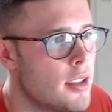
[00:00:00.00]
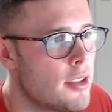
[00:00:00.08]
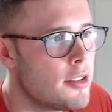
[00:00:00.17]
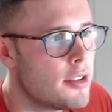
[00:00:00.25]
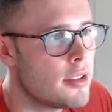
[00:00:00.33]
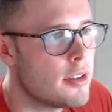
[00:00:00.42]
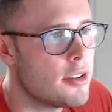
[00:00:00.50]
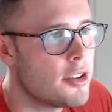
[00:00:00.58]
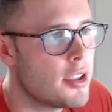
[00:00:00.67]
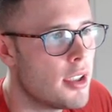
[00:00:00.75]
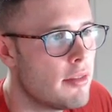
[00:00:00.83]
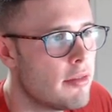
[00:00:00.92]
just a
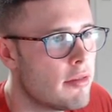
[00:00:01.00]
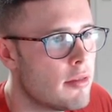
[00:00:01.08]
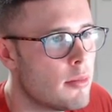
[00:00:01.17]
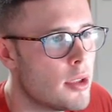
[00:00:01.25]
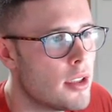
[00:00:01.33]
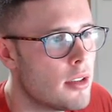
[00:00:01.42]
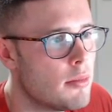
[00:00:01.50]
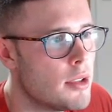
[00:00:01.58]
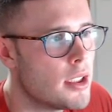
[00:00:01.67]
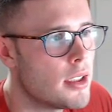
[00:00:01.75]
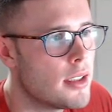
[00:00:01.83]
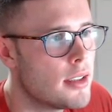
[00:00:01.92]
shove from Juan
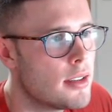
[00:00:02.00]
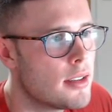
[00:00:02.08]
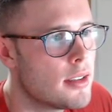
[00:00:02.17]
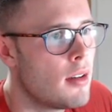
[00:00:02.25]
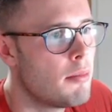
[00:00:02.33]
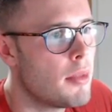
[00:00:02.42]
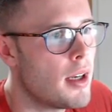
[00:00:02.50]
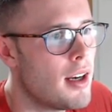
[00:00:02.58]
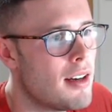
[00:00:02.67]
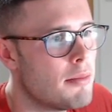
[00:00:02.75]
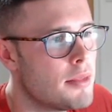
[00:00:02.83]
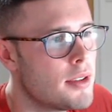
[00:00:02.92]
Dominguez.
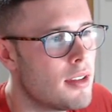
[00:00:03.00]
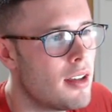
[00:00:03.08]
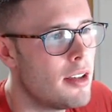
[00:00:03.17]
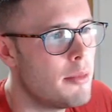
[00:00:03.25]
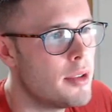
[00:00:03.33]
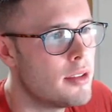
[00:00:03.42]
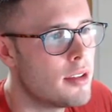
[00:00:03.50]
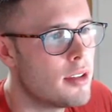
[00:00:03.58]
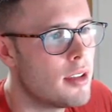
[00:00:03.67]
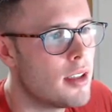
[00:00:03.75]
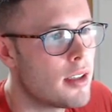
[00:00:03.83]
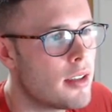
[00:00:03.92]
Perhaps Simon's on
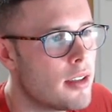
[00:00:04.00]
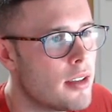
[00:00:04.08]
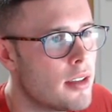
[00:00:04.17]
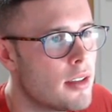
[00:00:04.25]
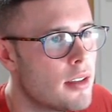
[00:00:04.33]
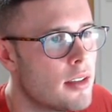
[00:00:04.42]
like a...